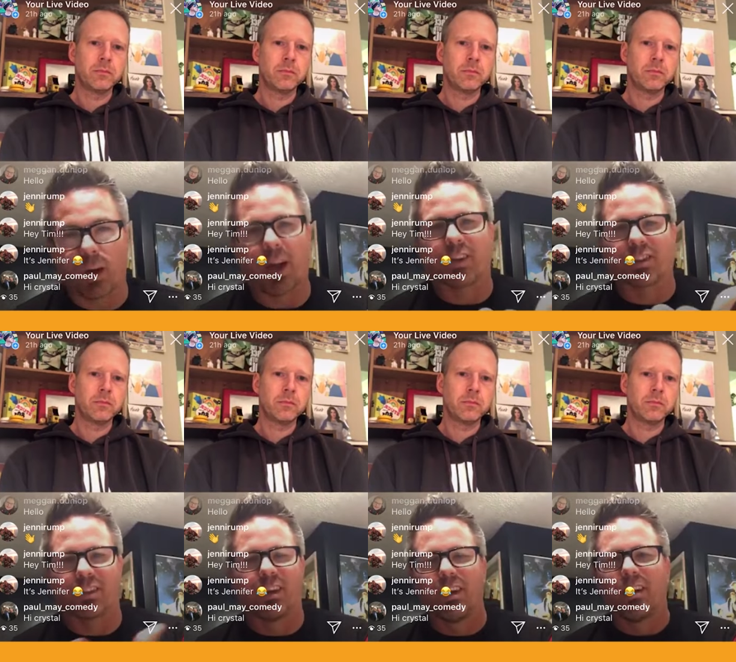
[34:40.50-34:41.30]
Speaker 1: actually,
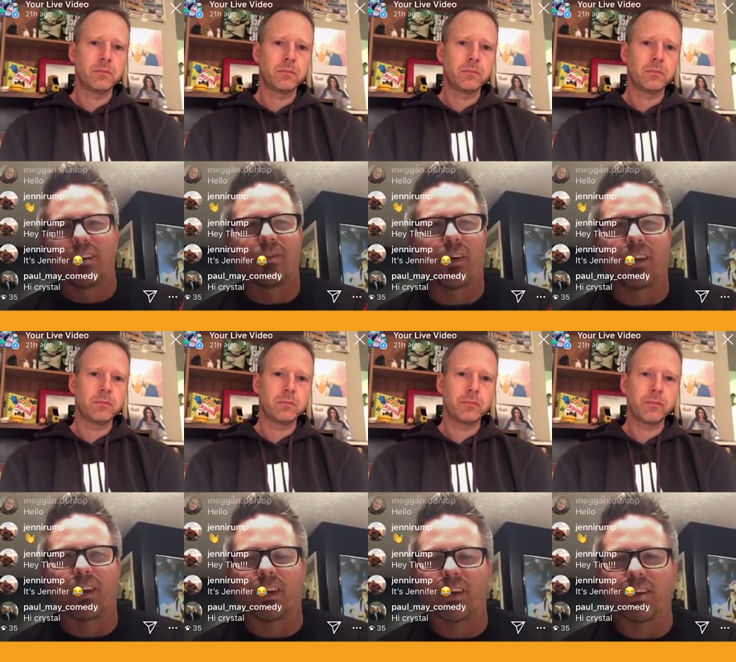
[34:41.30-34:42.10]
the funny thing
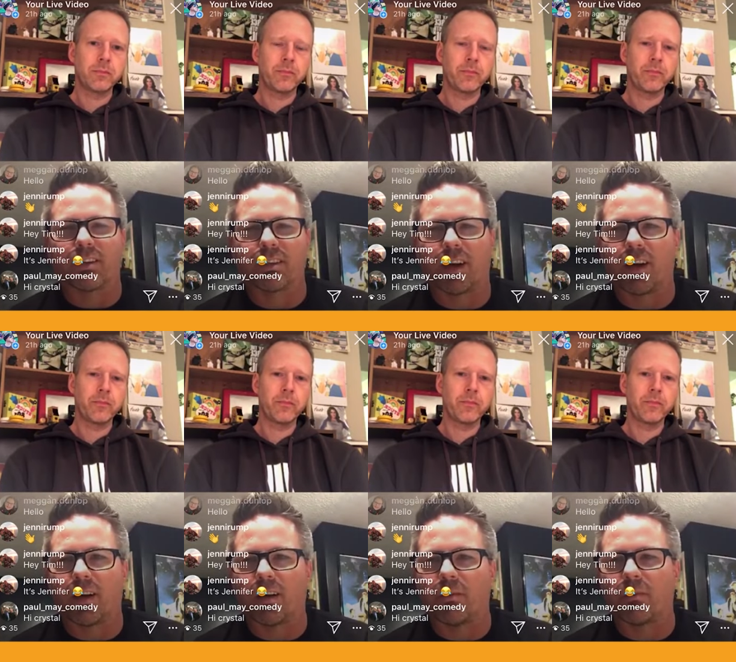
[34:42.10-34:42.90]
is,
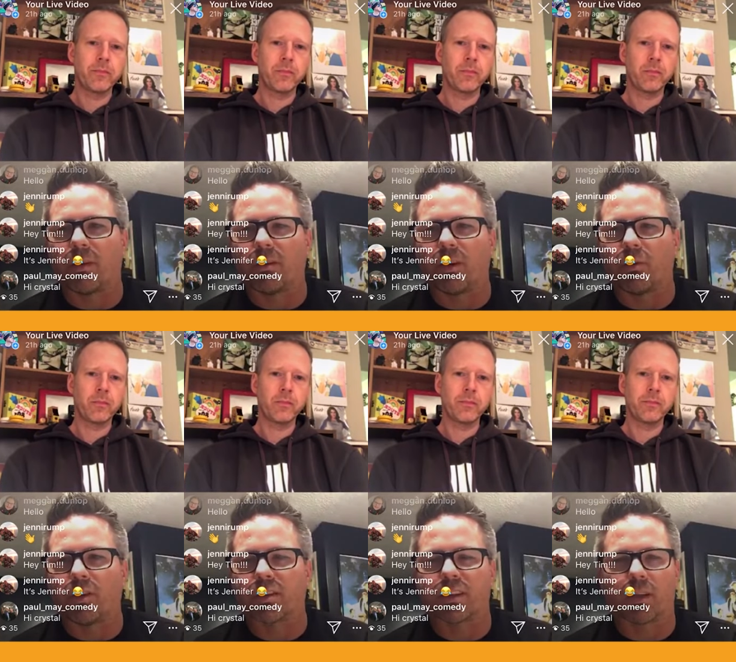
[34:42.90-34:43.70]
um, you know, we just
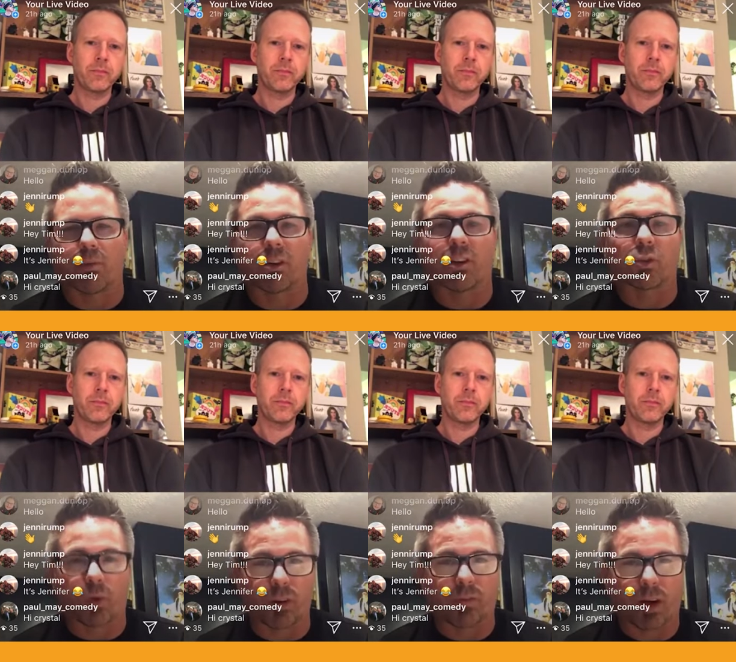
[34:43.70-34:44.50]
celebrated our
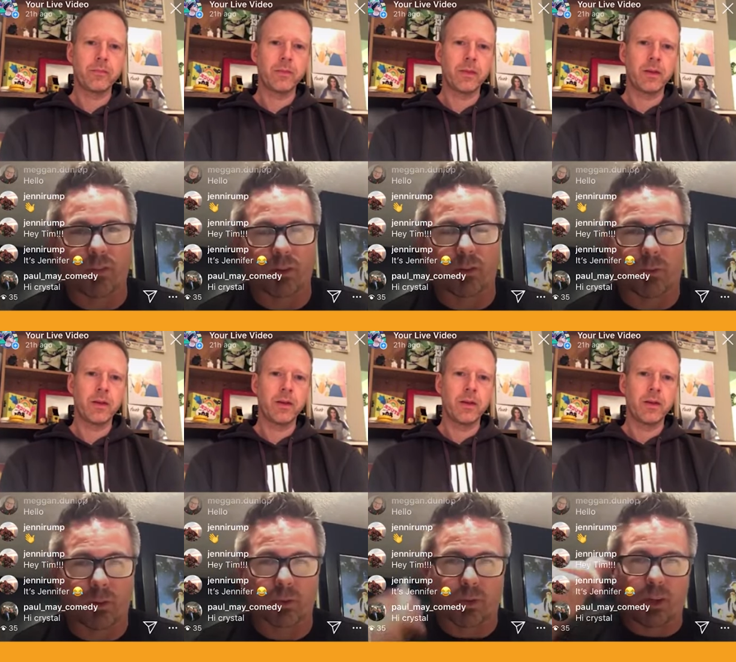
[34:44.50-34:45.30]
25 year
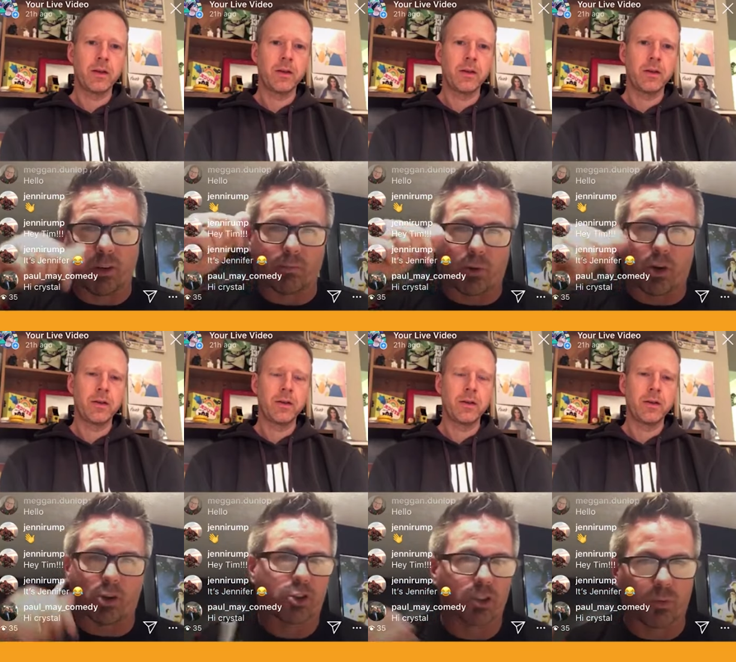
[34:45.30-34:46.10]
anniversary here in March,
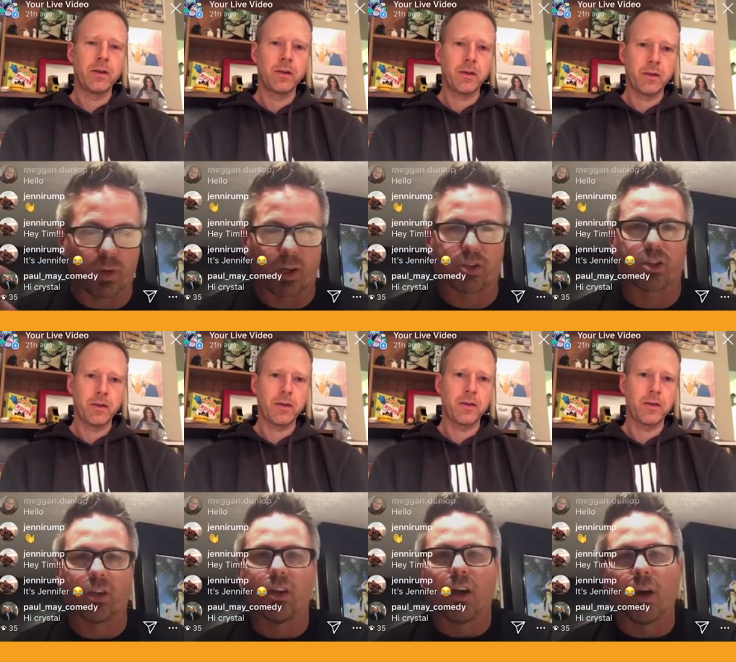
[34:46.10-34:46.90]
which
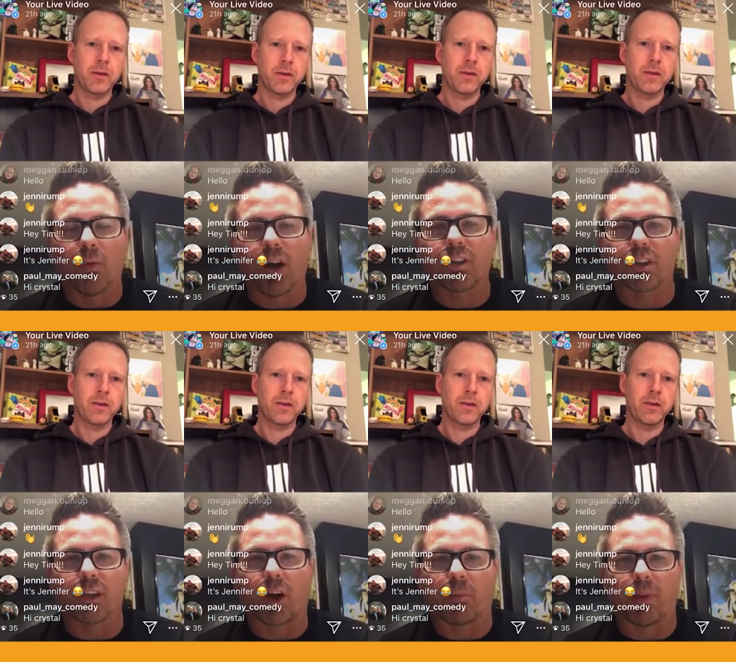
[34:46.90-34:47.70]
originally our
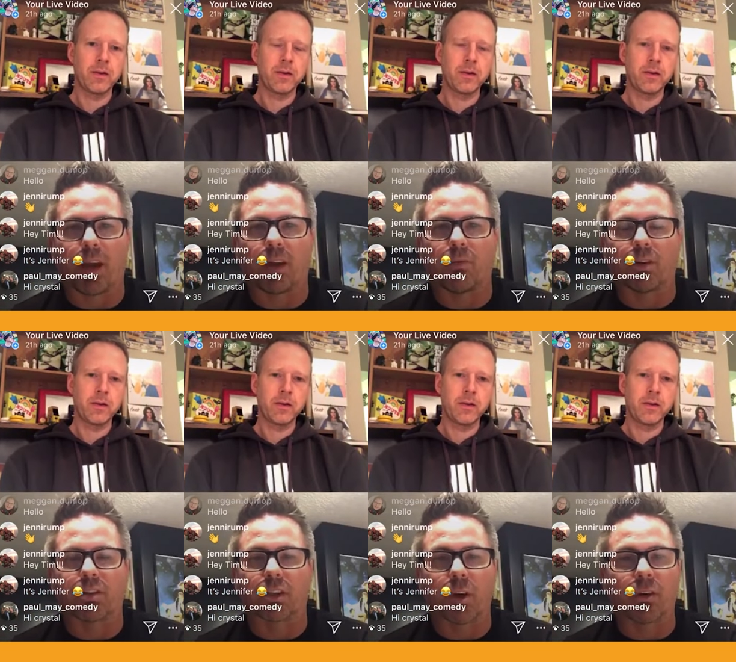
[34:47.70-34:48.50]
plan was to
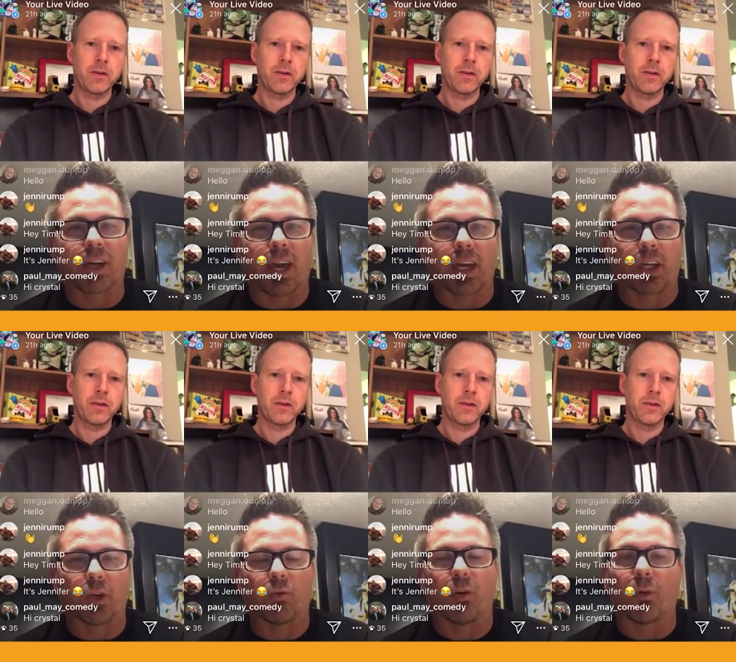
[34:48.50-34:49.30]
go to Cancun.
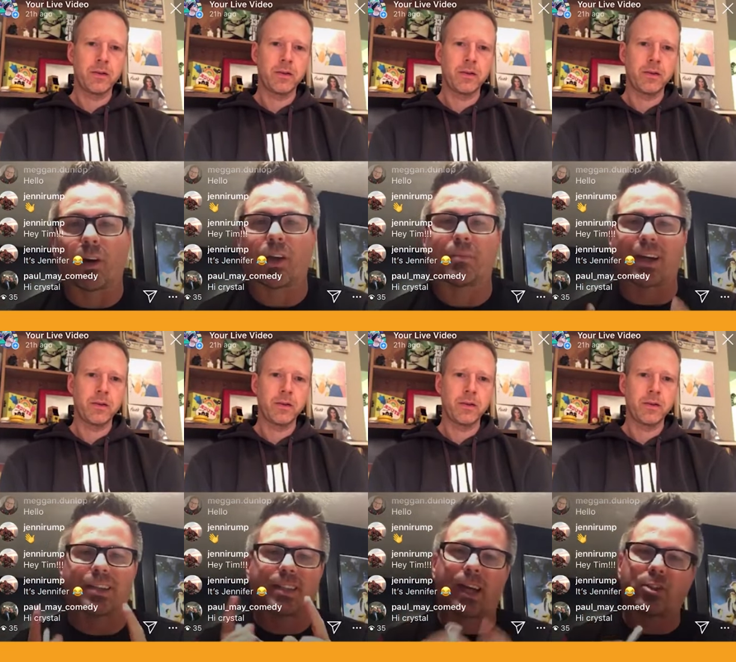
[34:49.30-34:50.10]
We wound up not
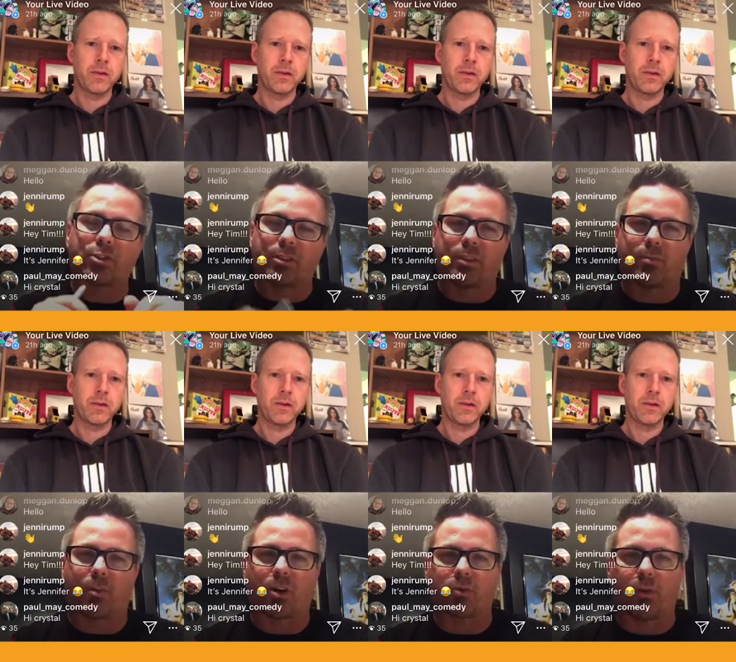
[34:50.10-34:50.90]
scheduling it in March.
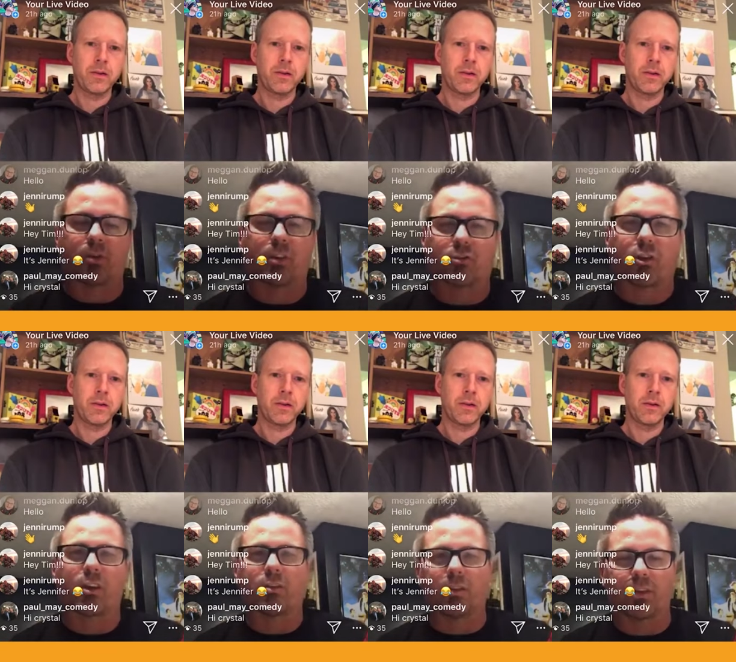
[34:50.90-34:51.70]
We were going to try to do it
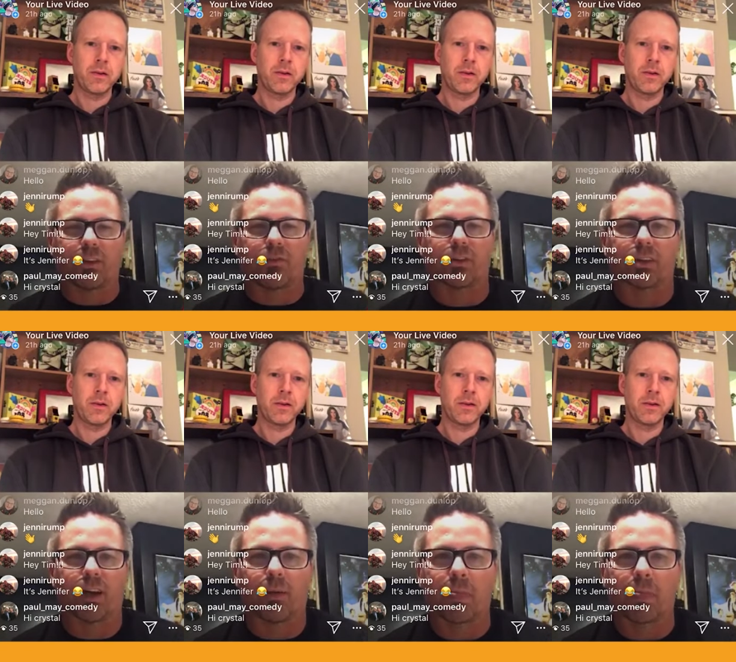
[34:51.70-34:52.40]
at a different time.